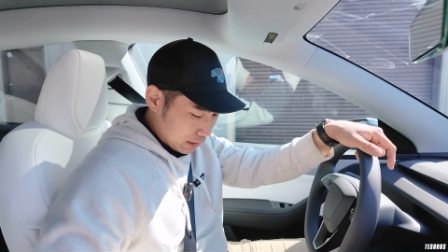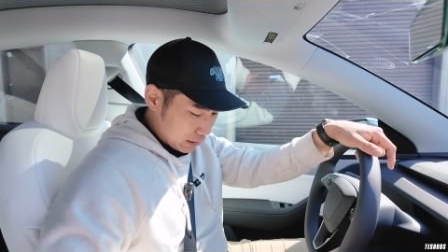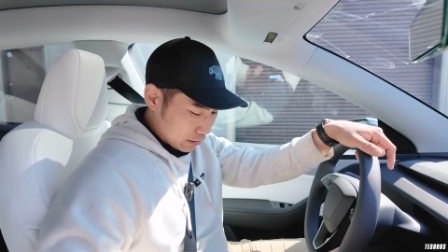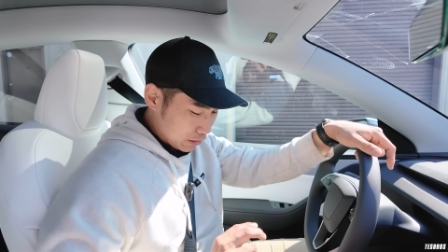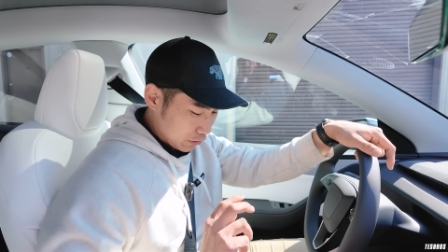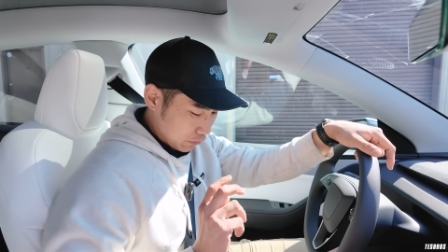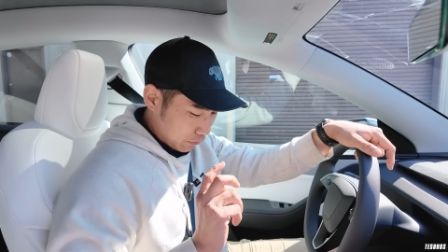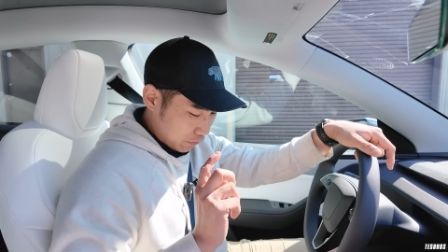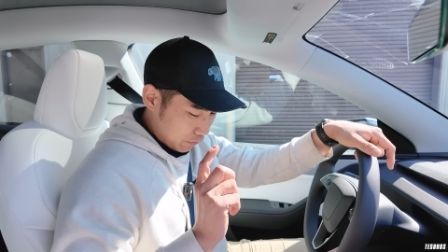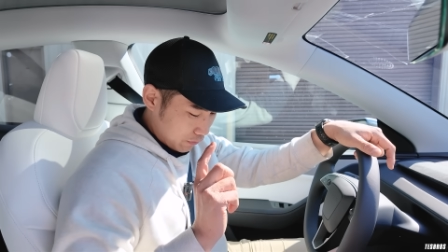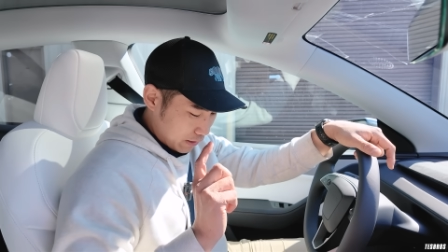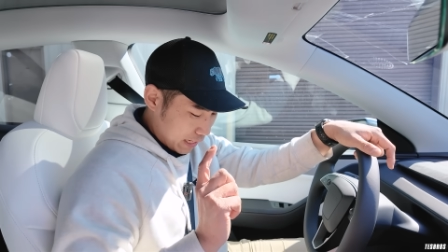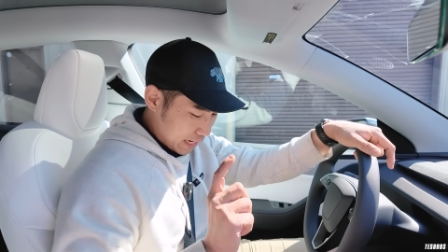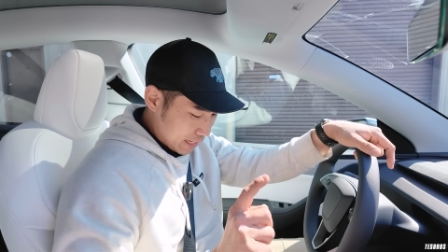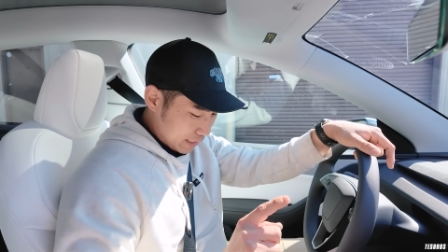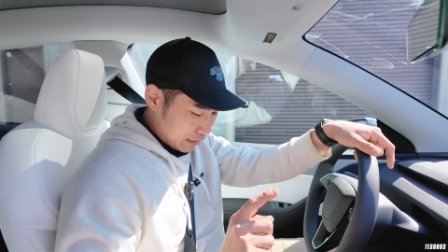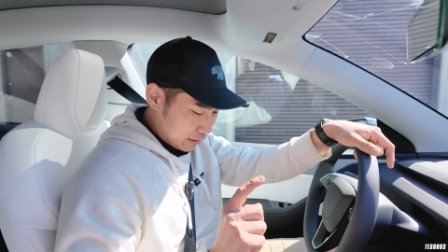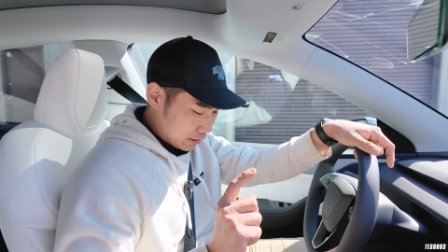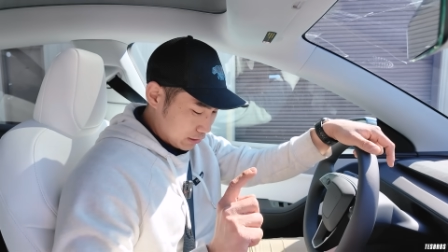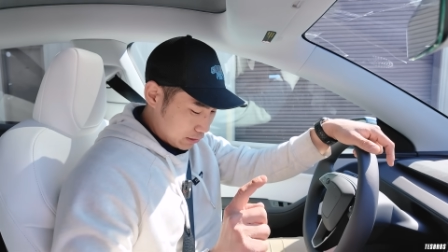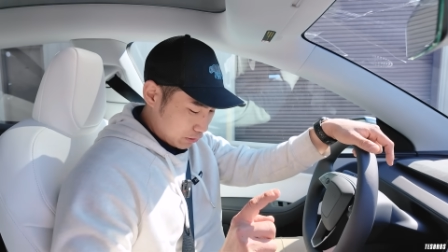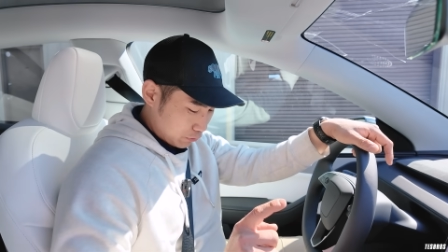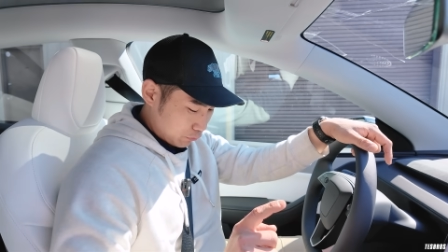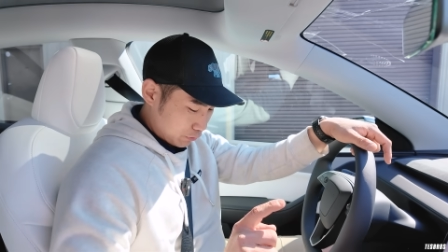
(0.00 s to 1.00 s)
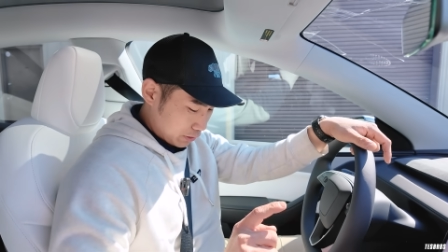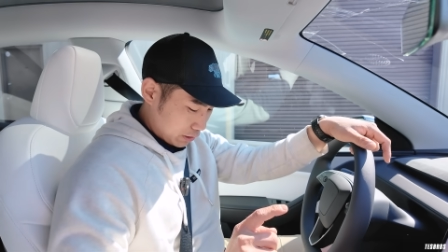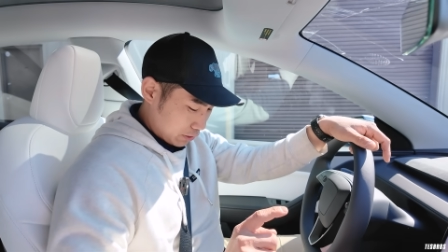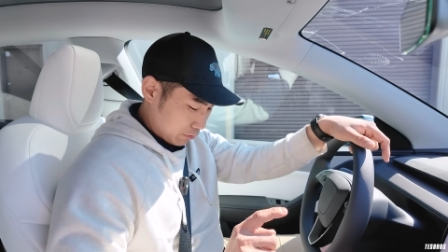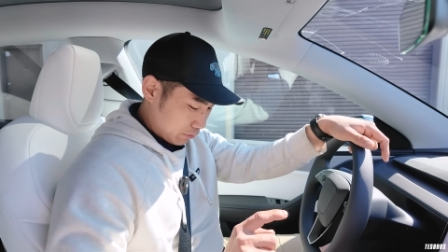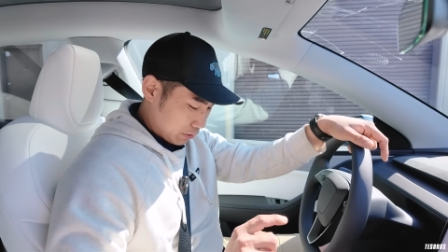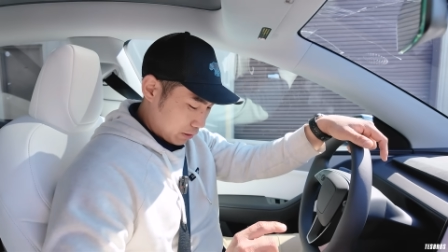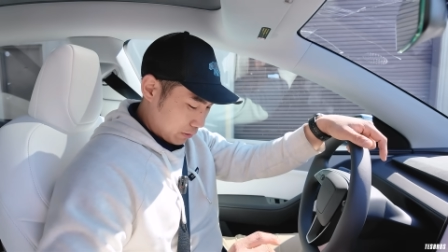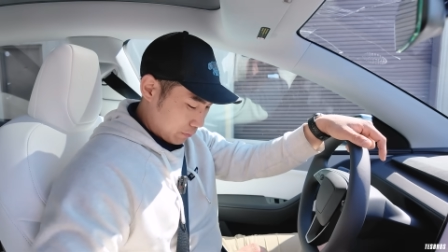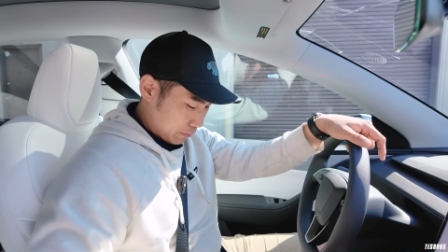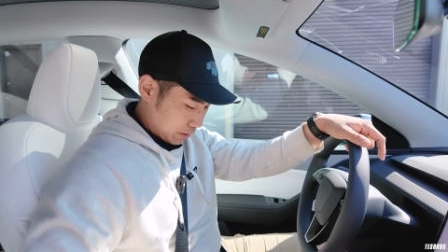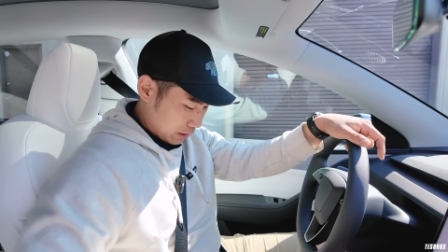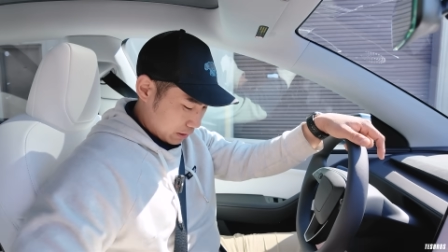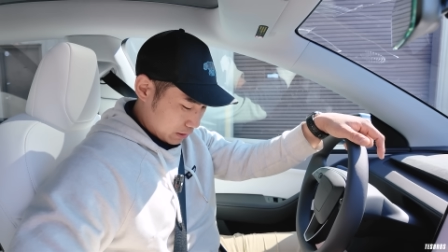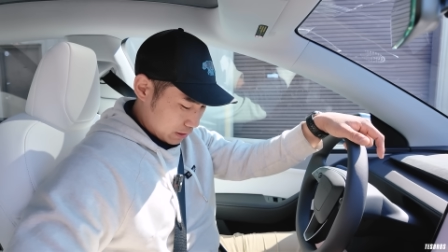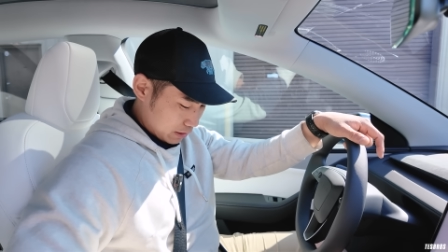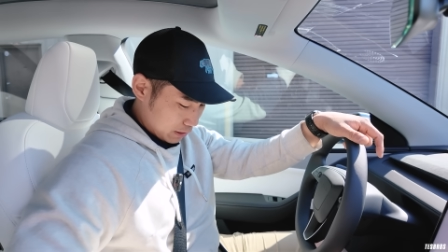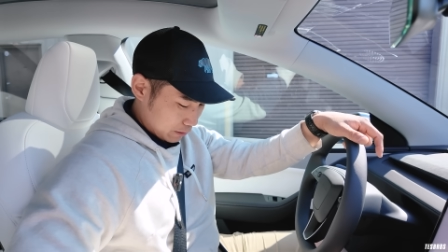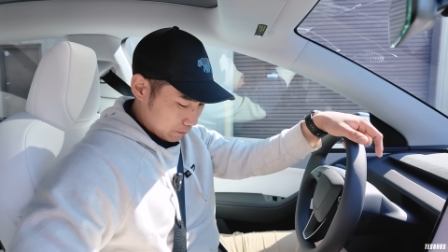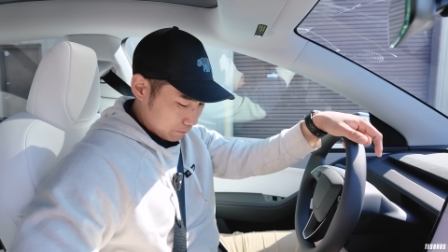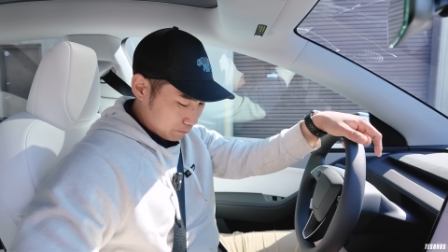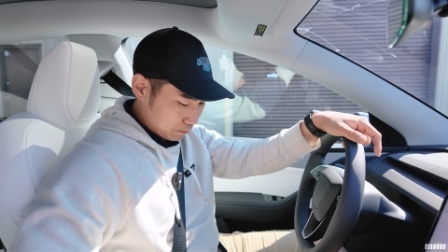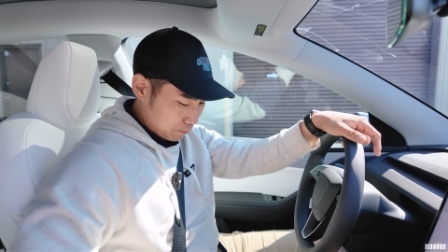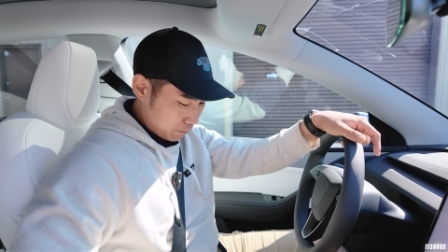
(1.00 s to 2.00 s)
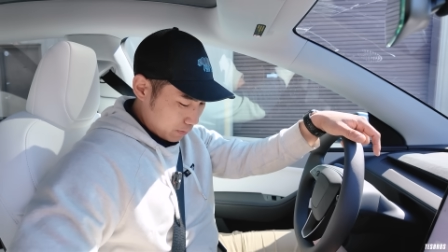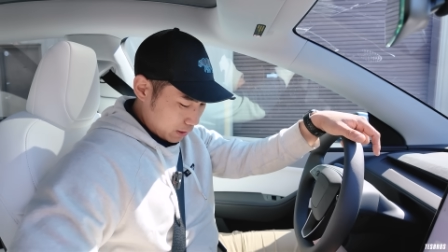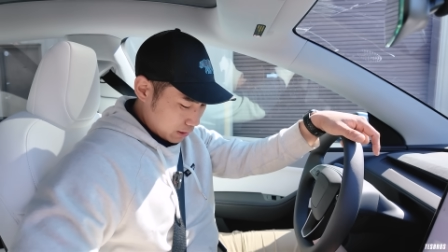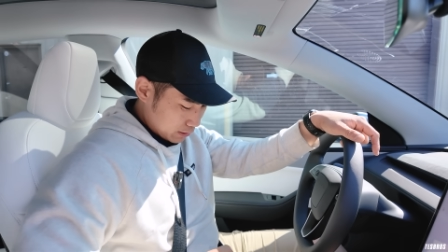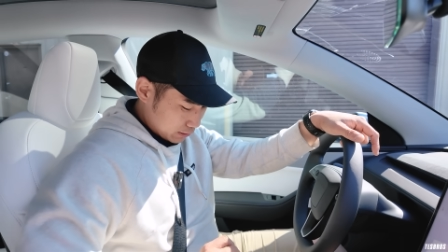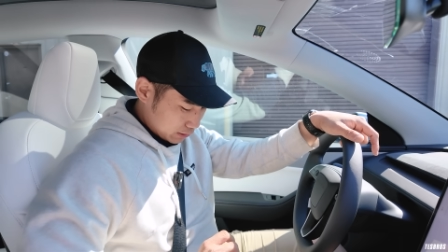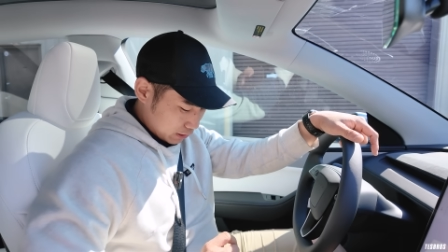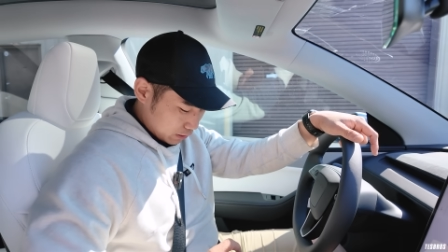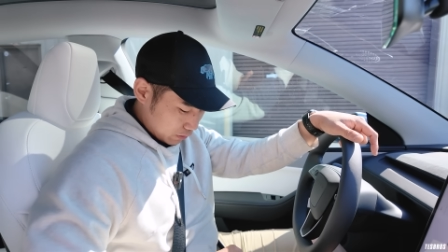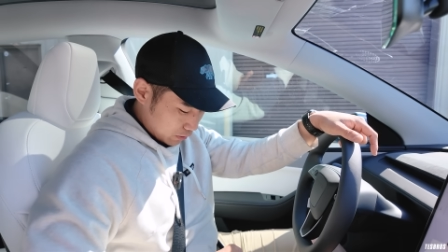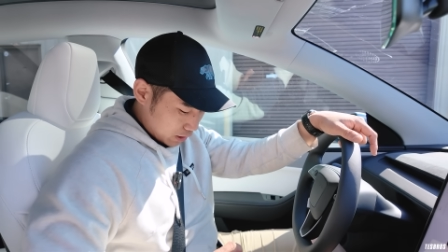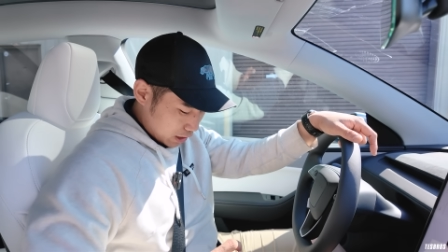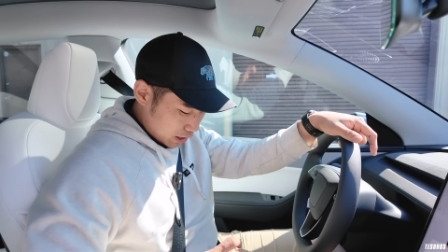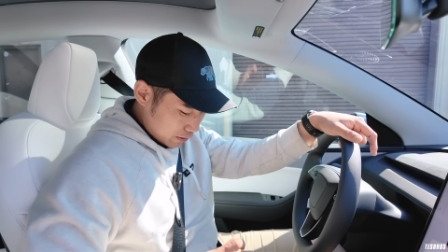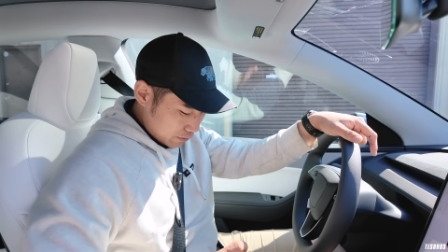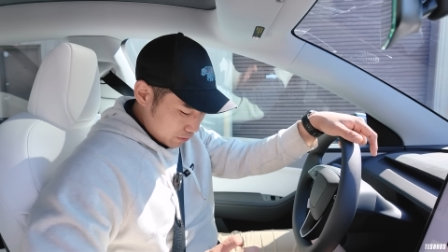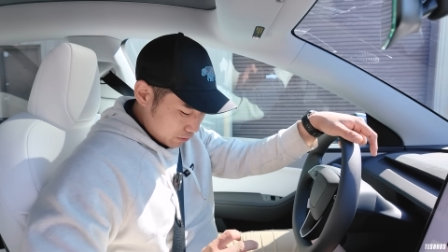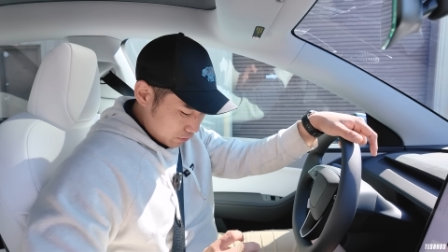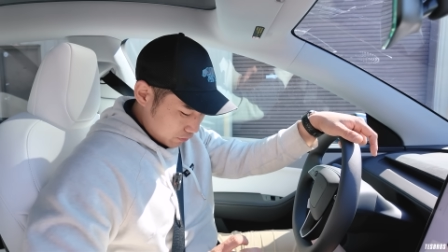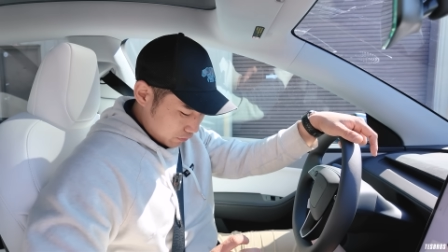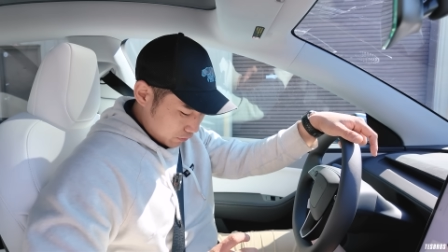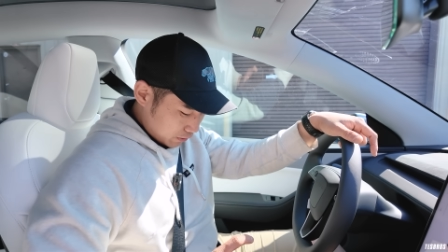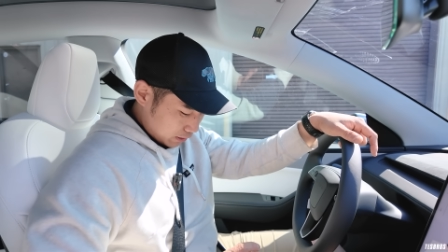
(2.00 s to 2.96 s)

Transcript: So that is a really, really big deal. So other